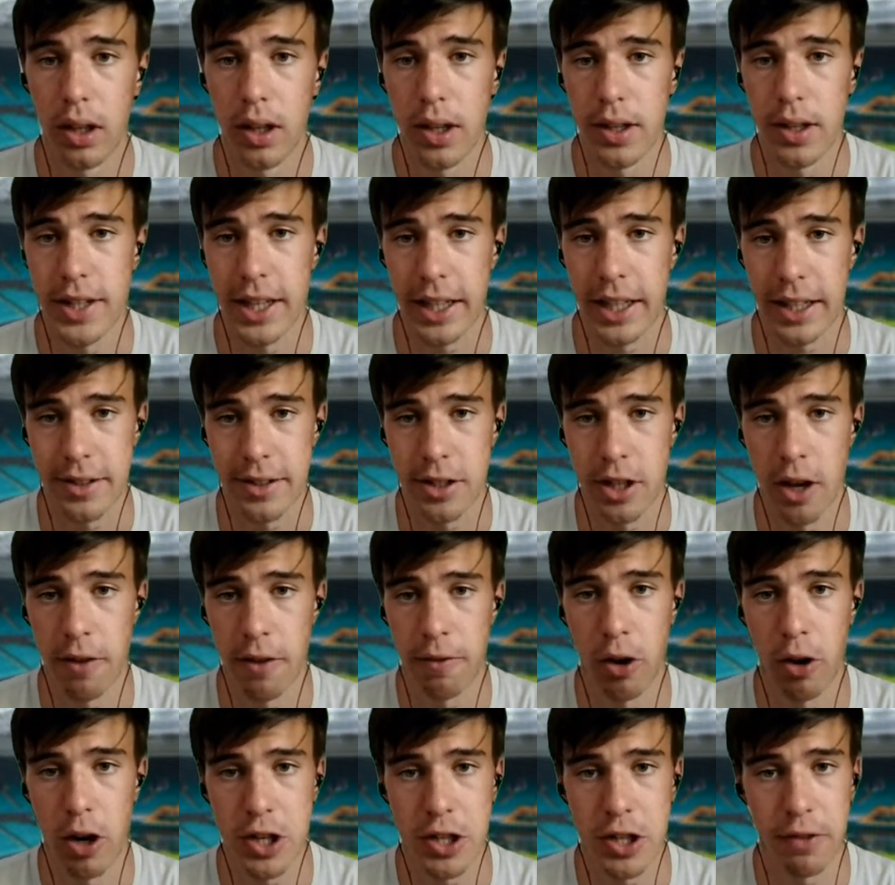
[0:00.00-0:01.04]
Second serve
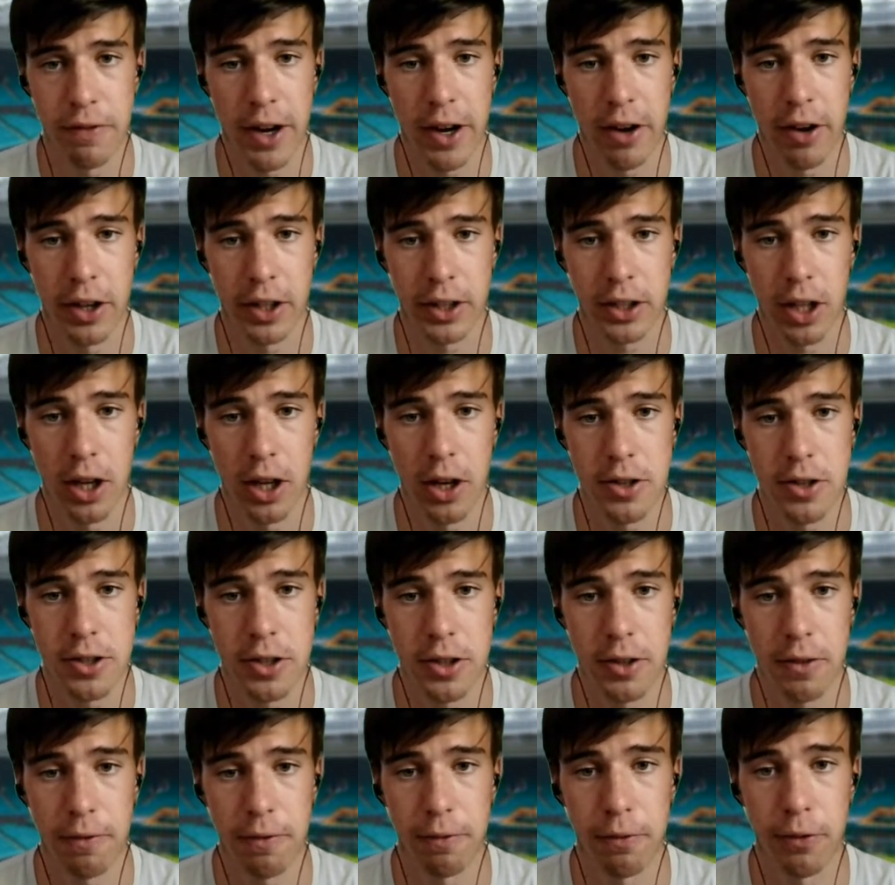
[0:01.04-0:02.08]
for Roger Federer. Goes
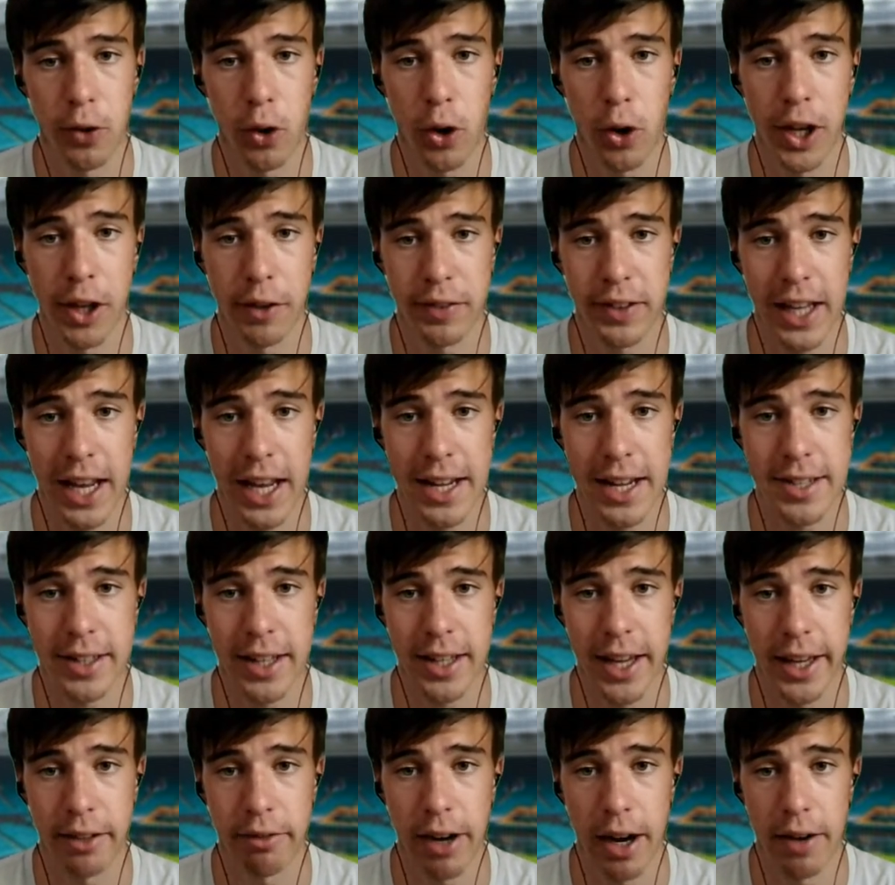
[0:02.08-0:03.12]
to the forehand of
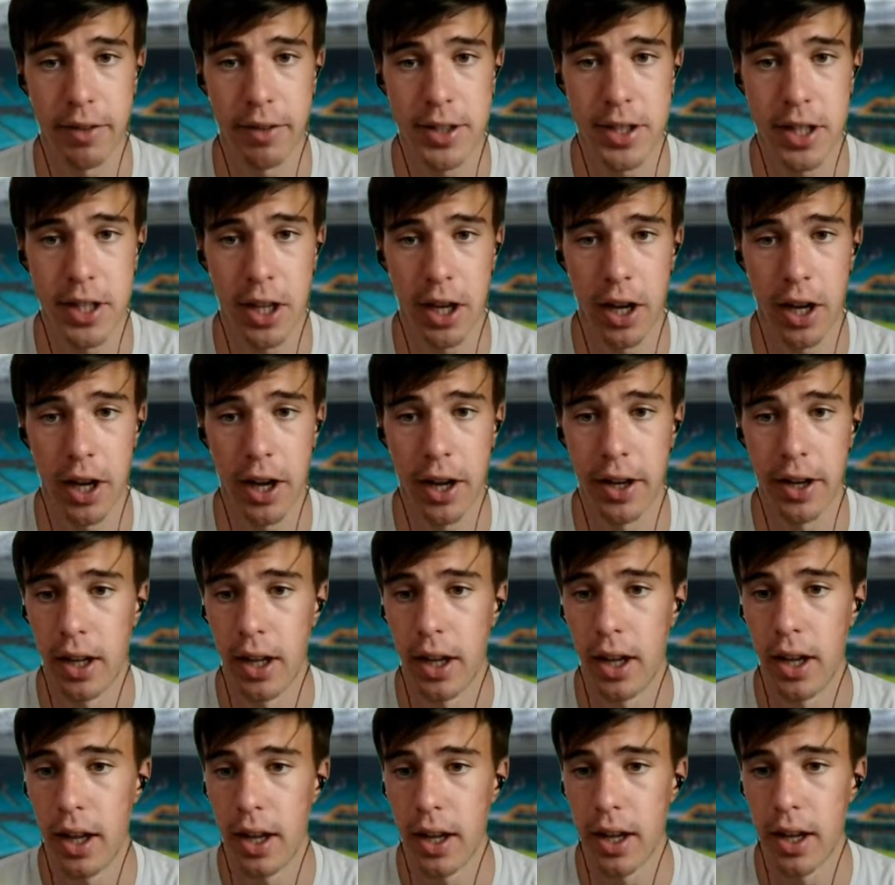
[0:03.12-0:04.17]
Gasquet. Great return.
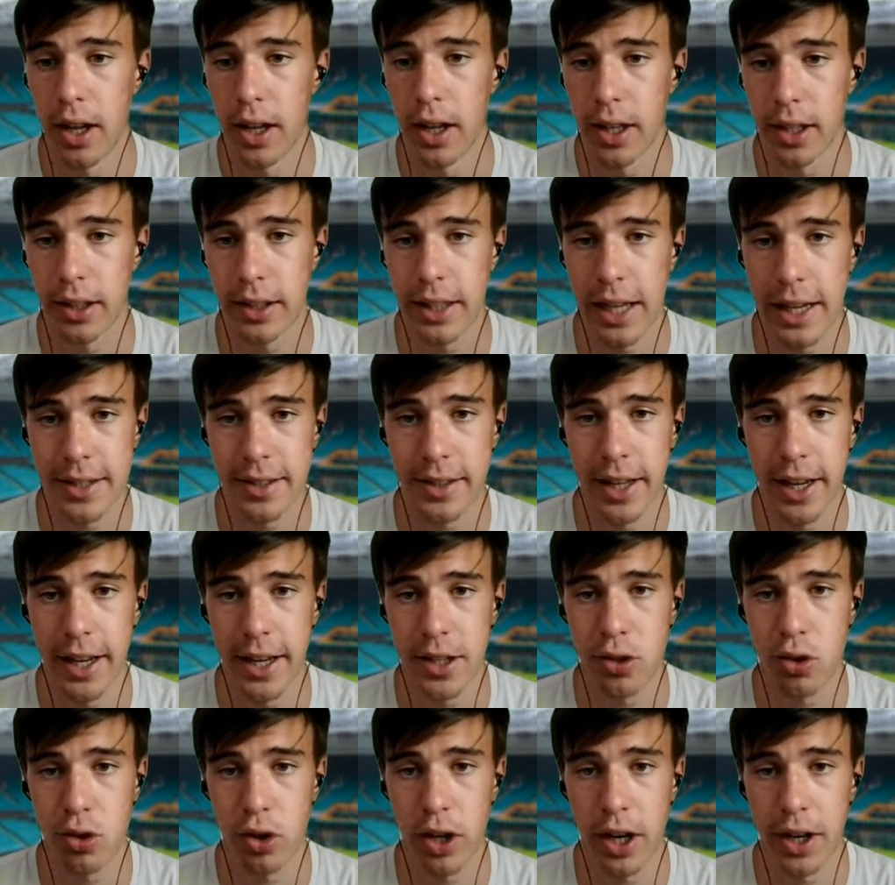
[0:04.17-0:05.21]
Gasquet
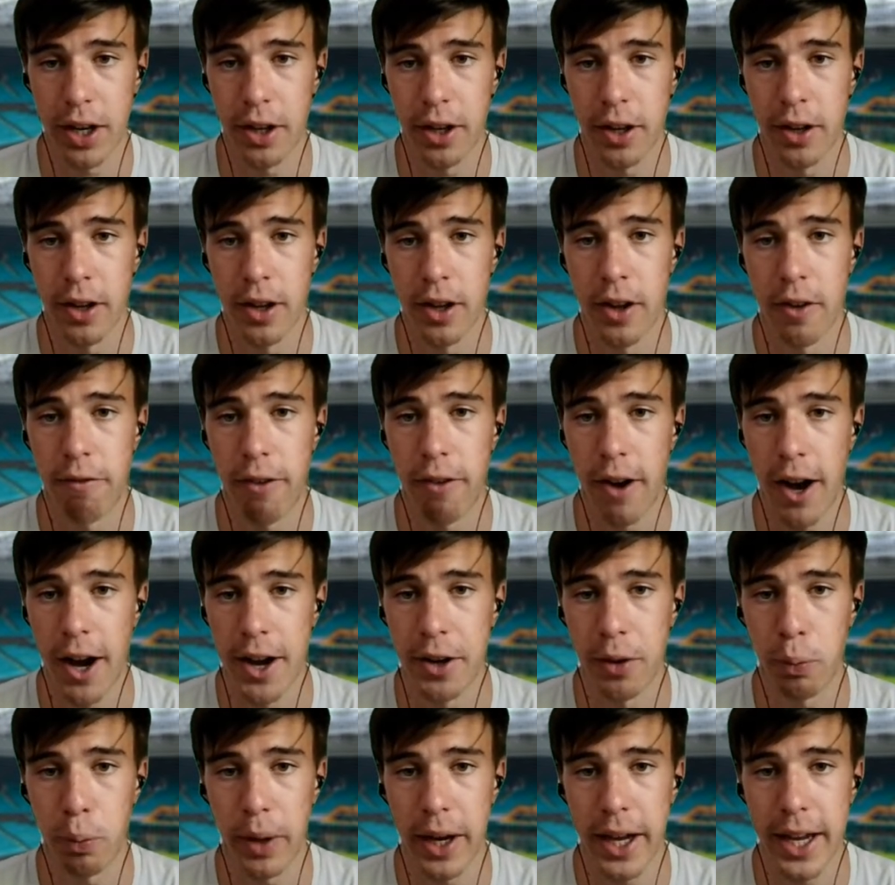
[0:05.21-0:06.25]
trying to
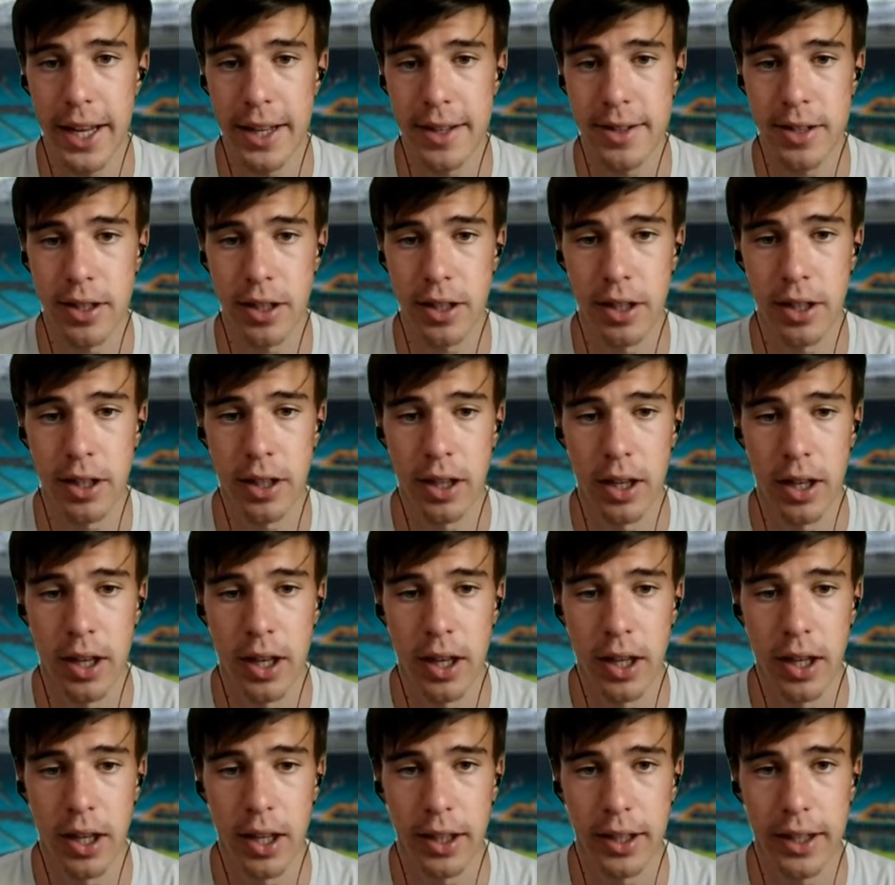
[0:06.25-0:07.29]
find a way to
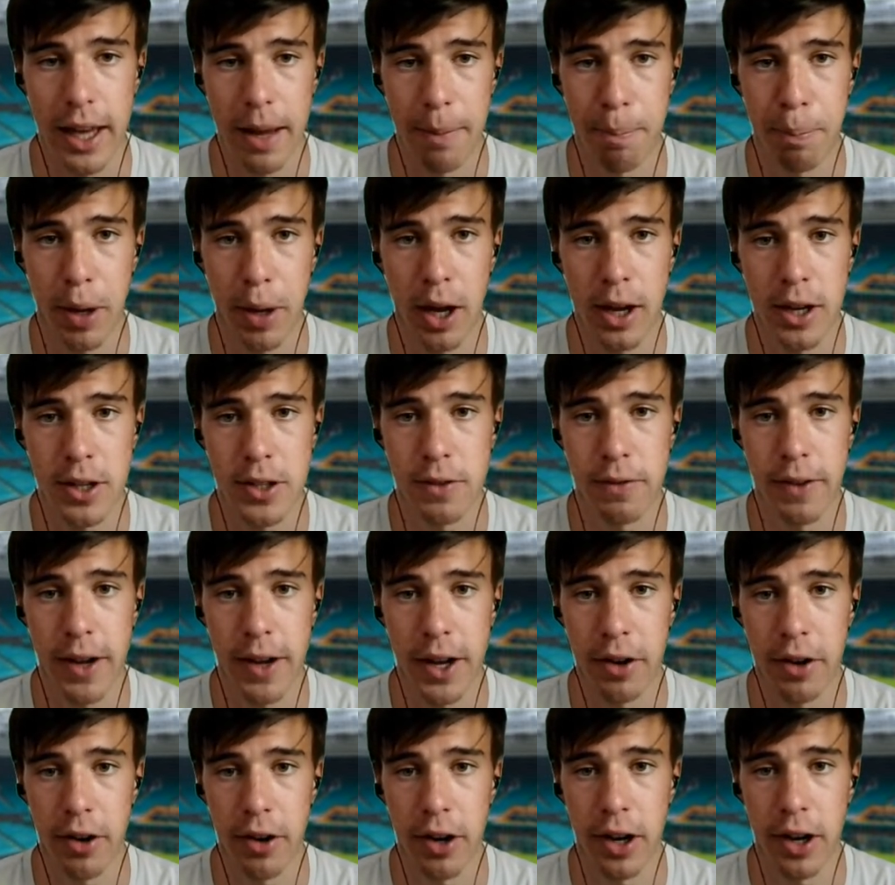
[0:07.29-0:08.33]
get past
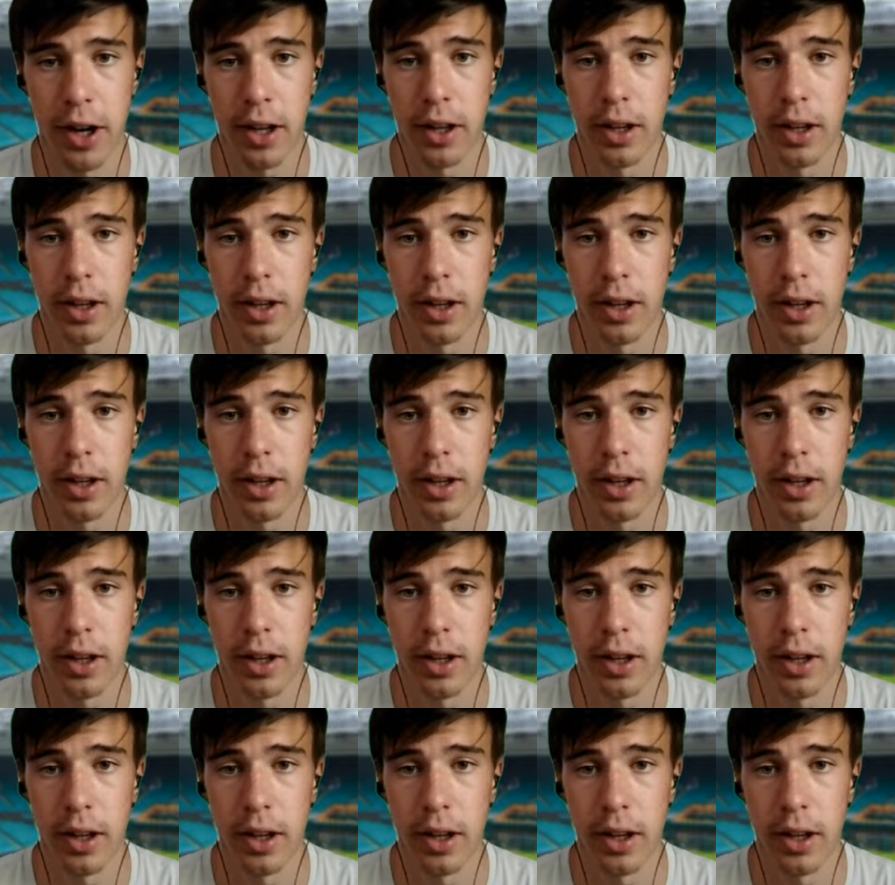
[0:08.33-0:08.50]
Federer.